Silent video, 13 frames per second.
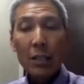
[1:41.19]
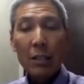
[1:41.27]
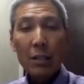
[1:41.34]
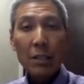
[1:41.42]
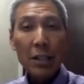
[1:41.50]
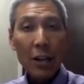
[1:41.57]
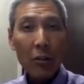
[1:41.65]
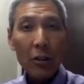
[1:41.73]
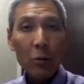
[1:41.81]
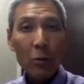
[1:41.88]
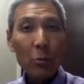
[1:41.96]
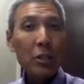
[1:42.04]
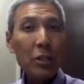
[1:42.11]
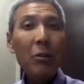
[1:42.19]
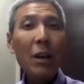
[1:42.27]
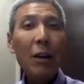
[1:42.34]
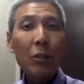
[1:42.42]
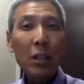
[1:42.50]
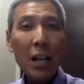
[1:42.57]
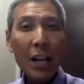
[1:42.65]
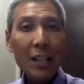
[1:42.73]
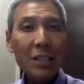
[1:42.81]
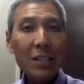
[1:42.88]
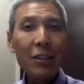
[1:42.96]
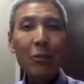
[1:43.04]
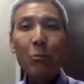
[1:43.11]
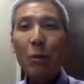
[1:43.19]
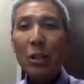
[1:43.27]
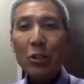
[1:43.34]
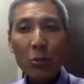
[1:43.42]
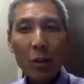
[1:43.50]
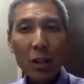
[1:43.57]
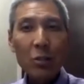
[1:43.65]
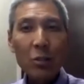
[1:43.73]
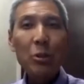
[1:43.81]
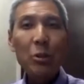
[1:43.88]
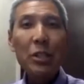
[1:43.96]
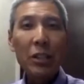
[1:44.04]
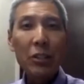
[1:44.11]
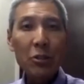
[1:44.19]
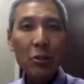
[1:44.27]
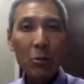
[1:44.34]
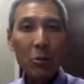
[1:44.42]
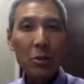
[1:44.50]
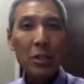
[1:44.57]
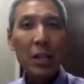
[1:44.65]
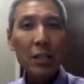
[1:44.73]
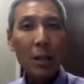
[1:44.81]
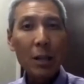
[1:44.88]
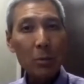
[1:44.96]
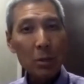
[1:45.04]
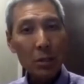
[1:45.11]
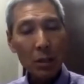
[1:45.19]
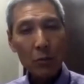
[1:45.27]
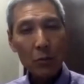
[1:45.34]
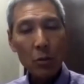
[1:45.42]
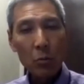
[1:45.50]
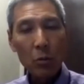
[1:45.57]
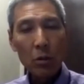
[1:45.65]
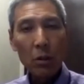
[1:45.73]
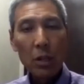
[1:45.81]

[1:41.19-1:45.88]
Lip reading: scenario. We don't have clients that are restaurants, retail stores, that type of stuff. So